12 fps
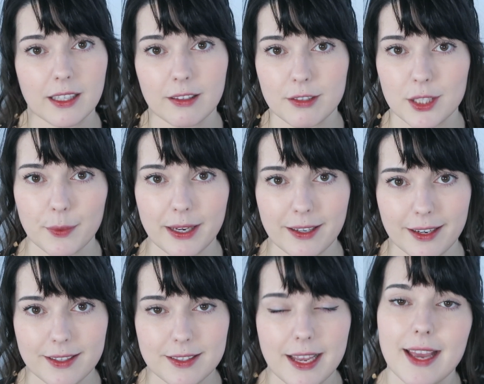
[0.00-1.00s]
it looks quite
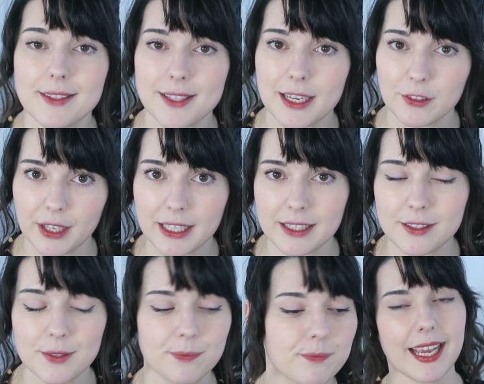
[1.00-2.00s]
nice as a gradient.